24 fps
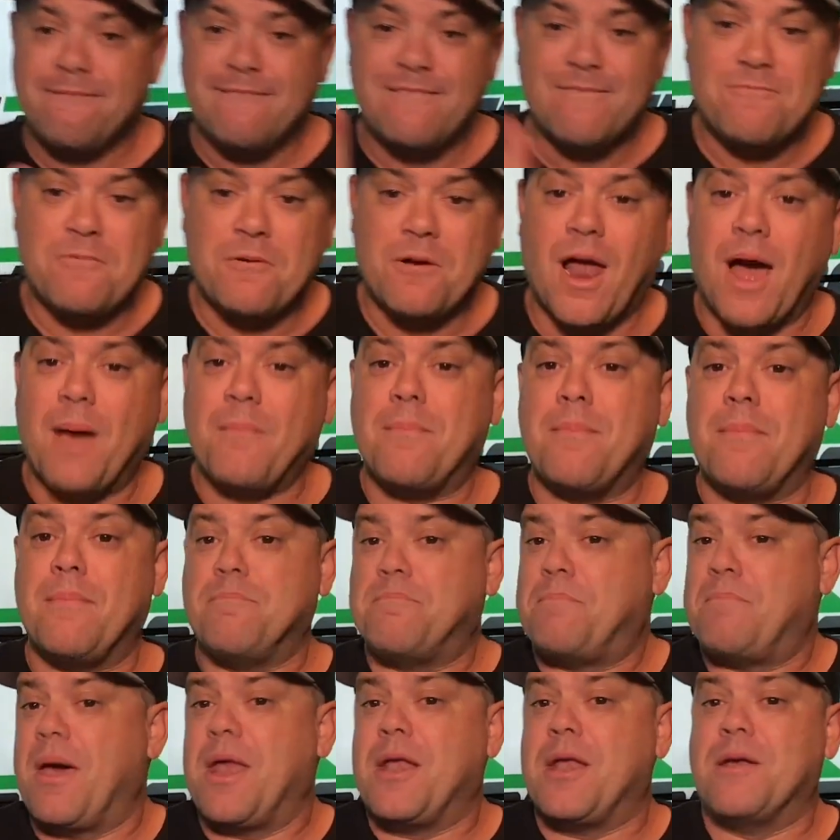If you're not
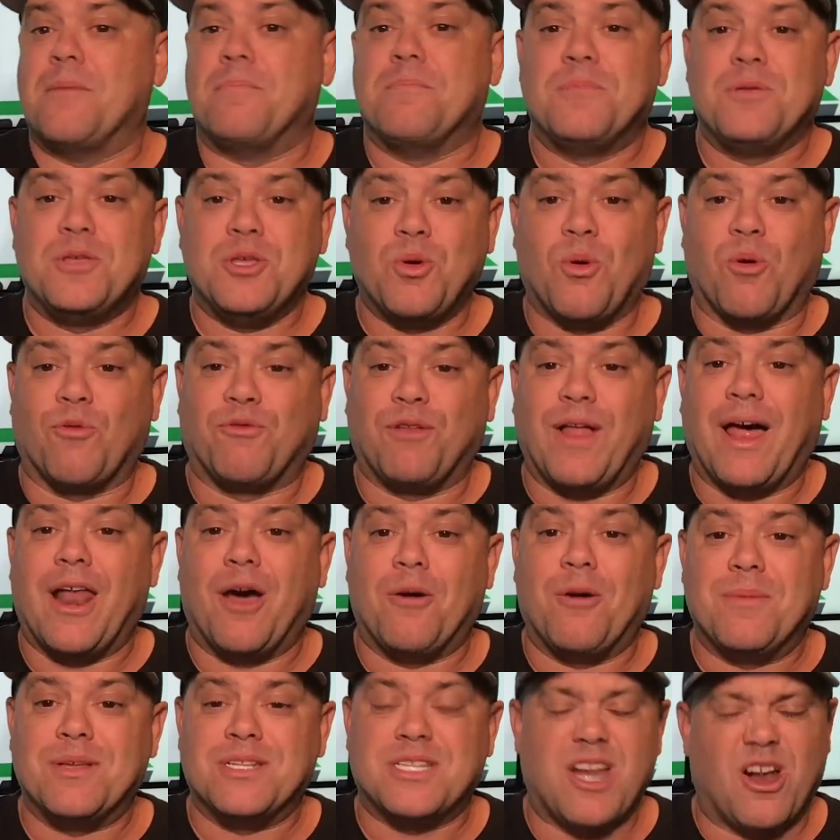betting them, you are flat out
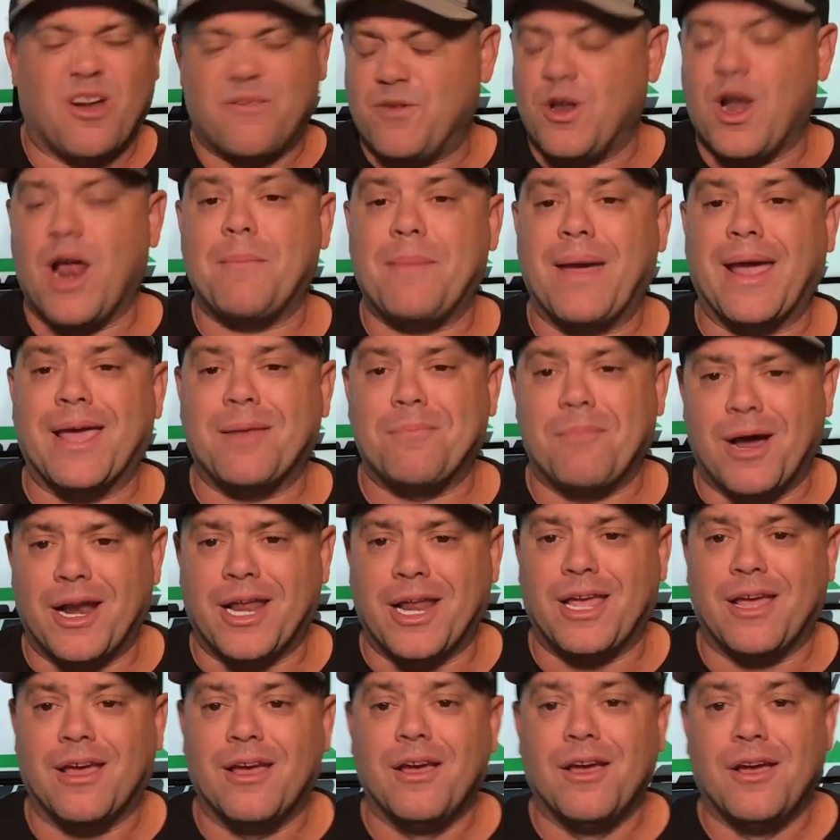missing out. If you're not making
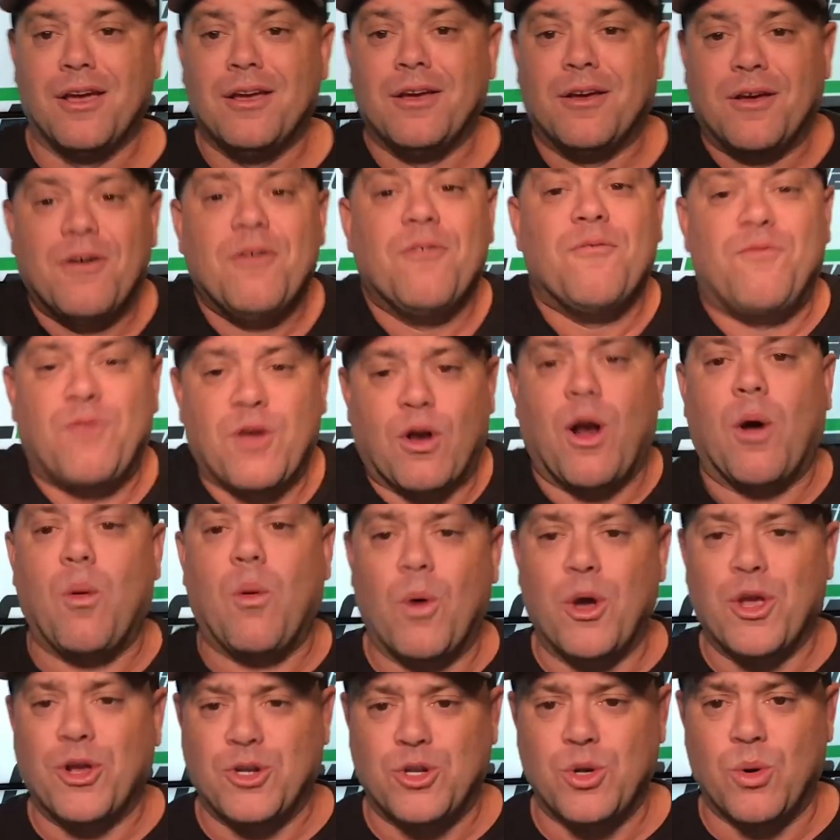money, figure out
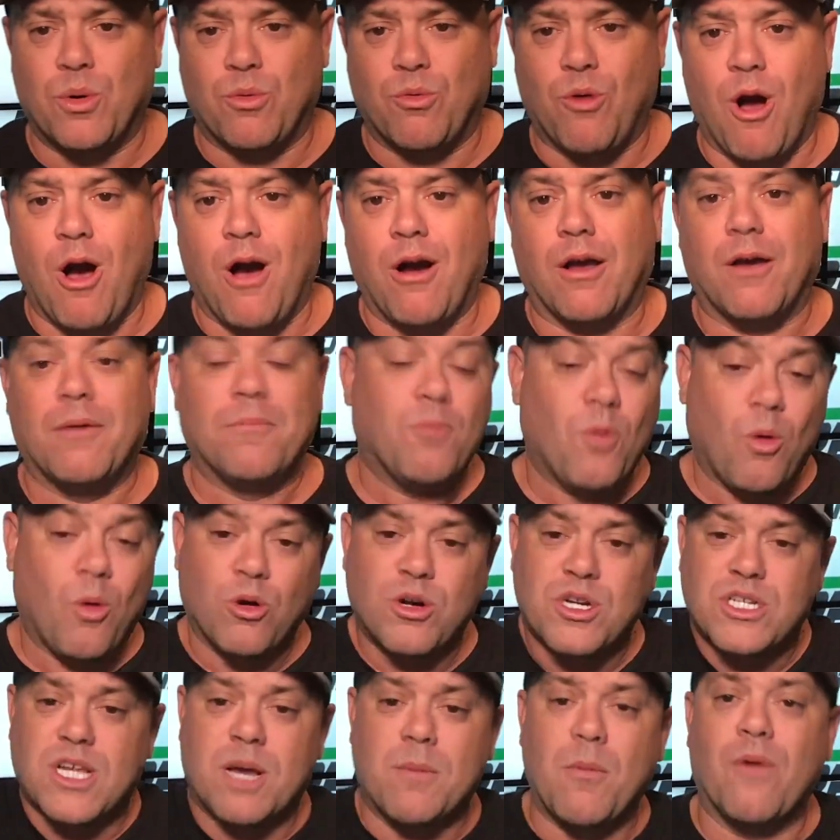what you're doing wrong. Or
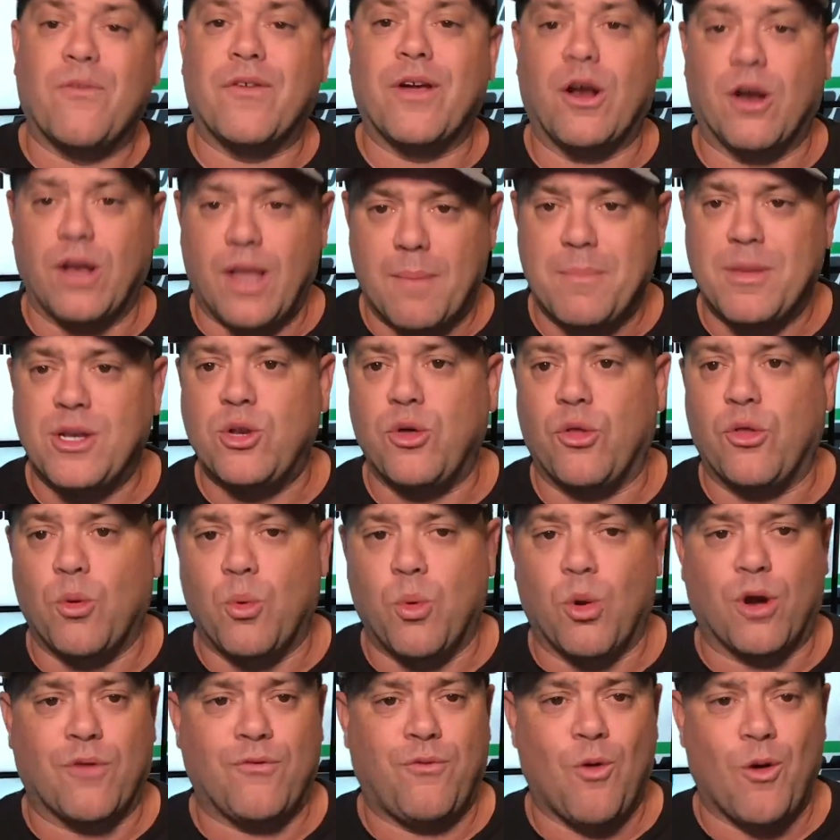just come over here and let me do the
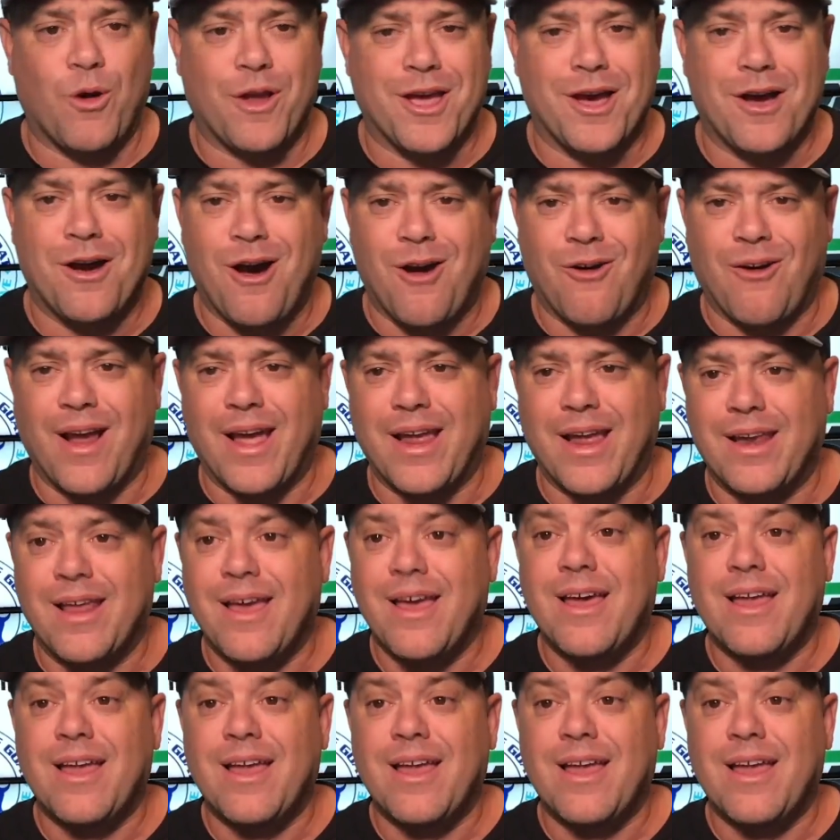work for you, all right?